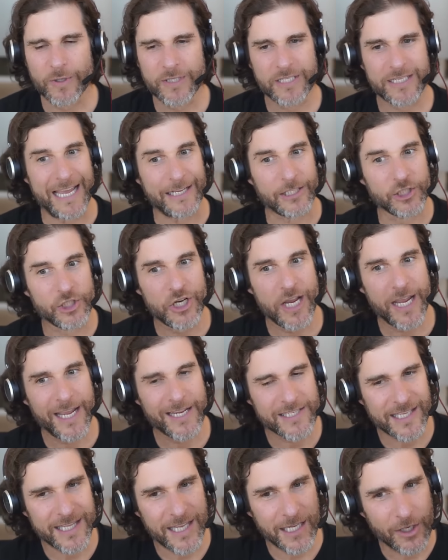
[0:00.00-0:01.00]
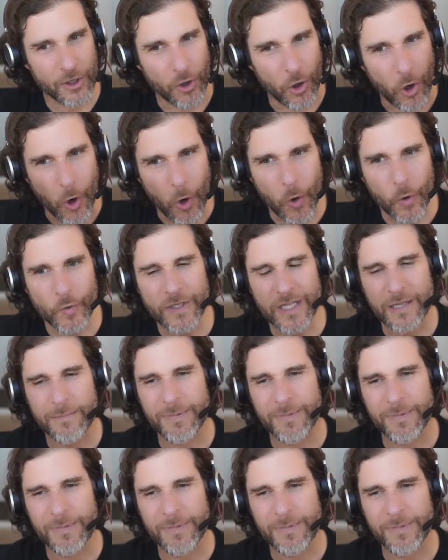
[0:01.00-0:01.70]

It's like cheese that can only